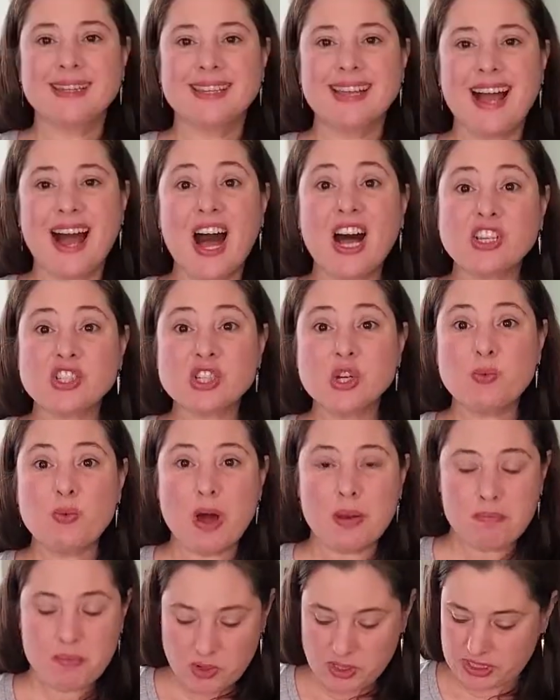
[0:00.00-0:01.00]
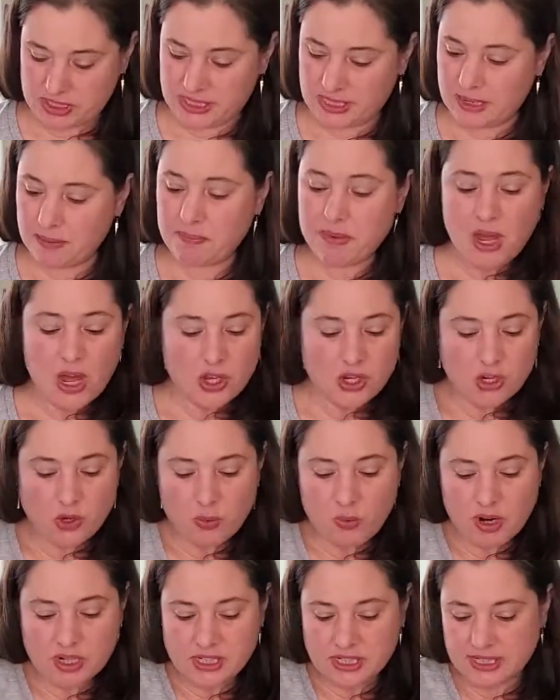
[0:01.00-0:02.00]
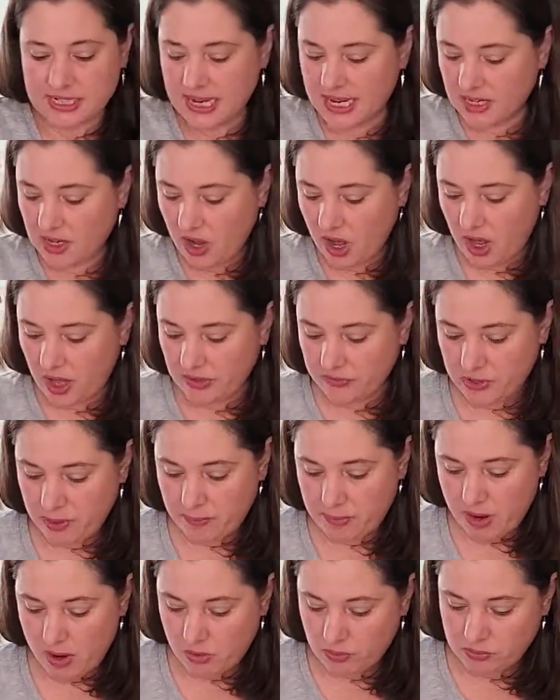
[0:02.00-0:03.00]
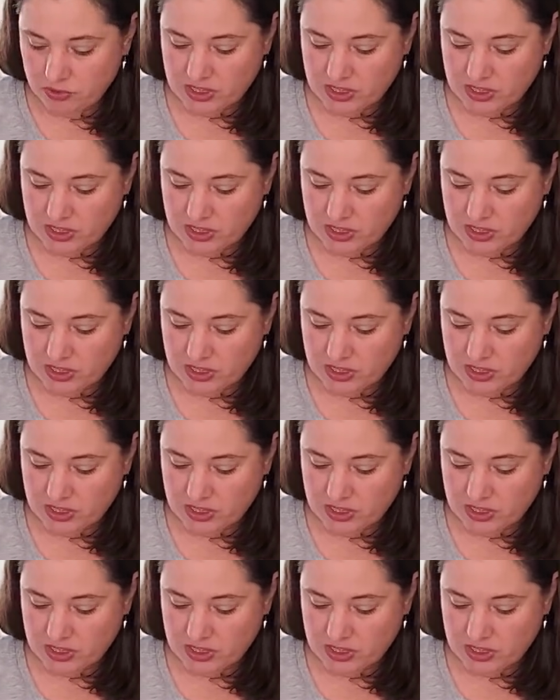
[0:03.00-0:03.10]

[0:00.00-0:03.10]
Also, one more tip, you'll want to take all of your bones